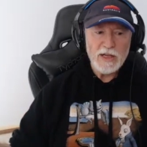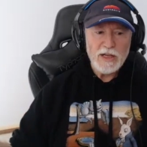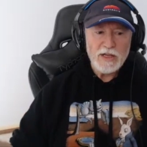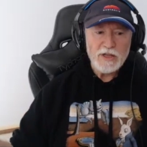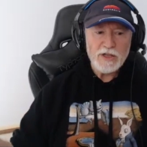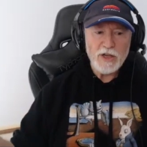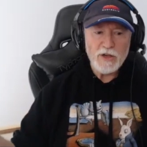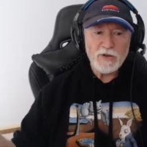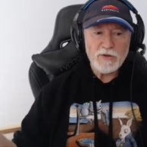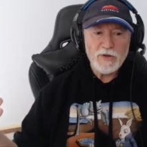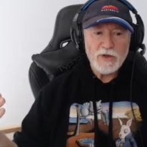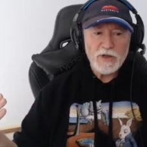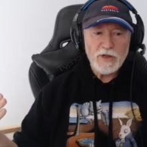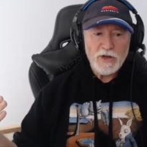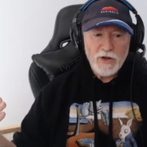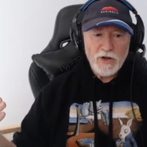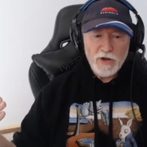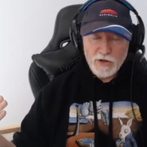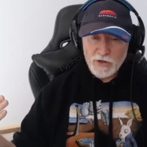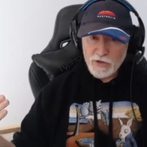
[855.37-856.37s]
So
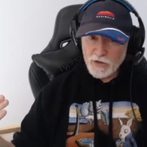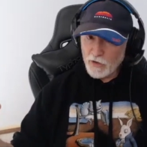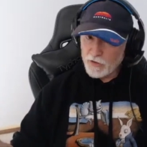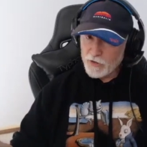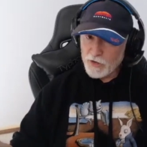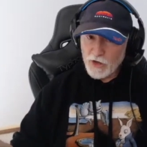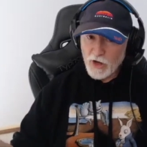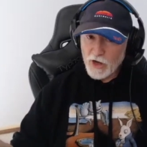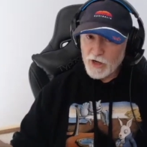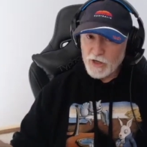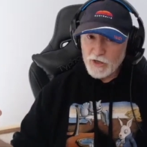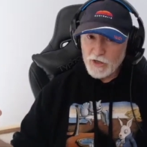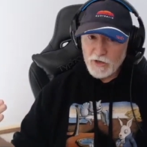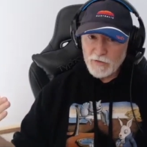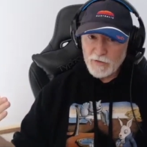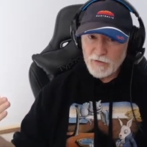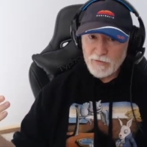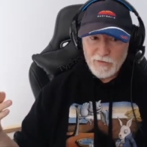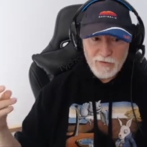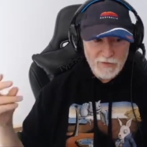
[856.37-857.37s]
it's not that I
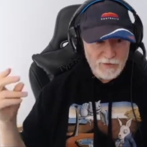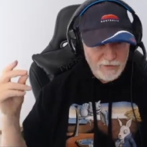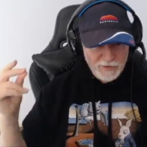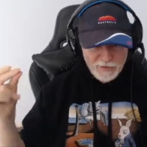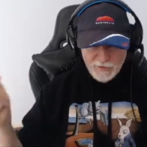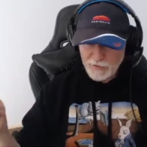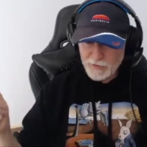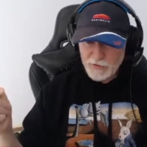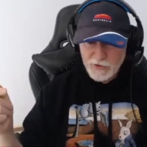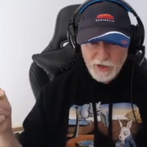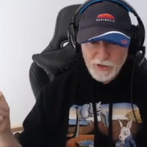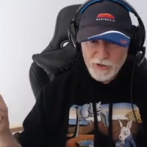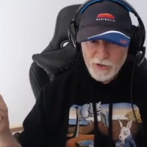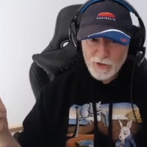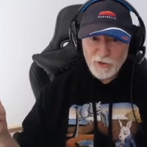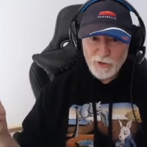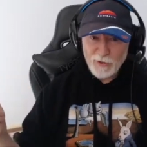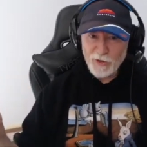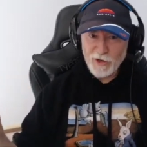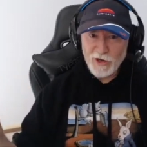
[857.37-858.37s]
can just
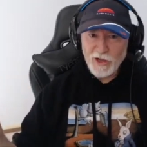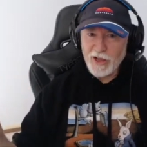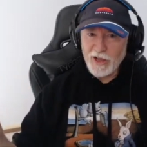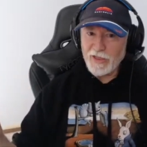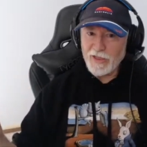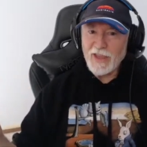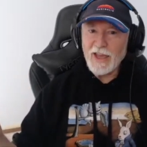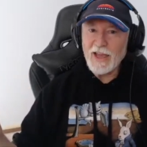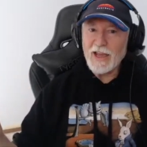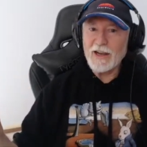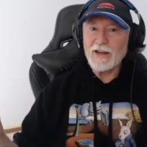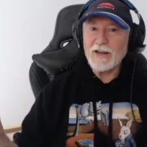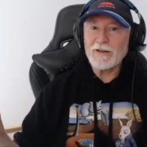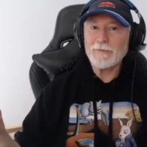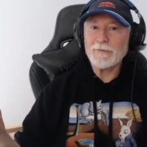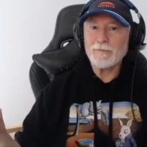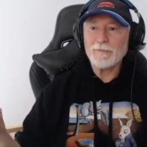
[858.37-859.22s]
do it like that.